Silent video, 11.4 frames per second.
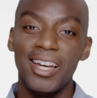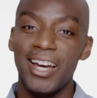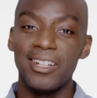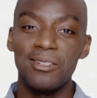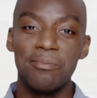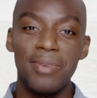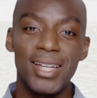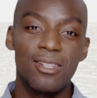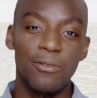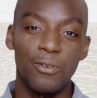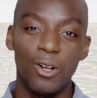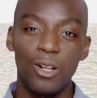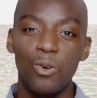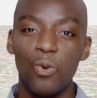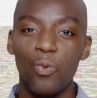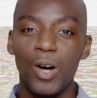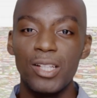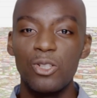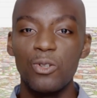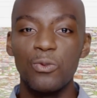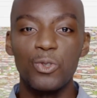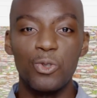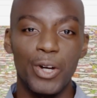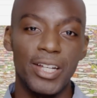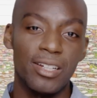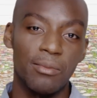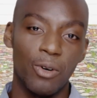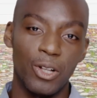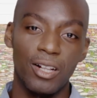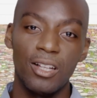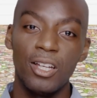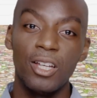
And best of all, once you've trained a model,